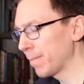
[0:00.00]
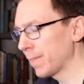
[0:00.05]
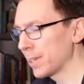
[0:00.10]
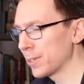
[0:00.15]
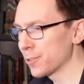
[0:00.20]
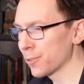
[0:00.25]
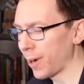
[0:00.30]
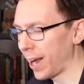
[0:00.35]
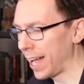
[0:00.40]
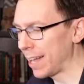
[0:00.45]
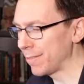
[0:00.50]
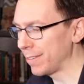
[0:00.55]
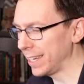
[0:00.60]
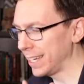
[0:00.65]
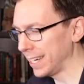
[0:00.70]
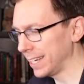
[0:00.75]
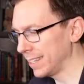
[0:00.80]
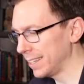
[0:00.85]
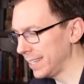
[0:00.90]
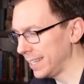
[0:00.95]

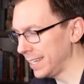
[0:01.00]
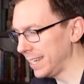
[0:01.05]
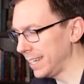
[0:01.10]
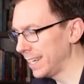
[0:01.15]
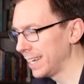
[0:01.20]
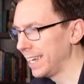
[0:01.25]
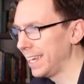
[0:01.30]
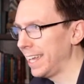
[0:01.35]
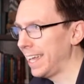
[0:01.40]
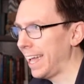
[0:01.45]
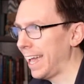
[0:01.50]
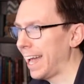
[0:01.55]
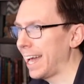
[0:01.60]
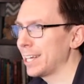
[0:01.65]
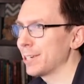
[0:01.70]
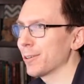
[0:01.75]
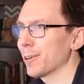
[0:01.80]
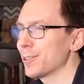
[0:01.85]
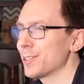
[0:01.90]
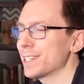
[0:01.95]
driving the
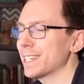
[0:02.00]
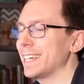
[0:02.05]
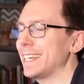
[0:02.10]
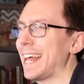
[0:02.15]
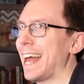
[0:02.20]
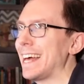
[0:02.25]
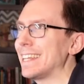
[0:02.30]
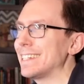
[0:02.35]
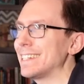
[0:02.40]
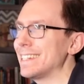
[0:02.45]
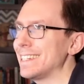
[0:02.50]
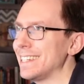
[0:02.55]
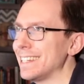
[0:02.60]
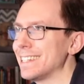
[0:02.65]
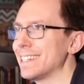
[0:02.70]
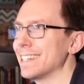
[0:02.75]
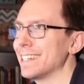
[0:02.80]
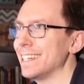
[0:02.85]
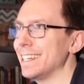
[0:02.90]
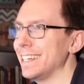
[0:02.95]

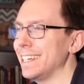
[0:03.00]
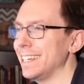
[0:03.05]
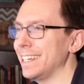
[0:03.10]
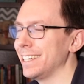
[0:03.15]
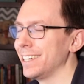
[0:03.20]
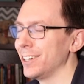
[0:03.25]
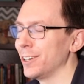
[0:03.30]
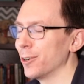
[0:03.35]
heteroskedasticity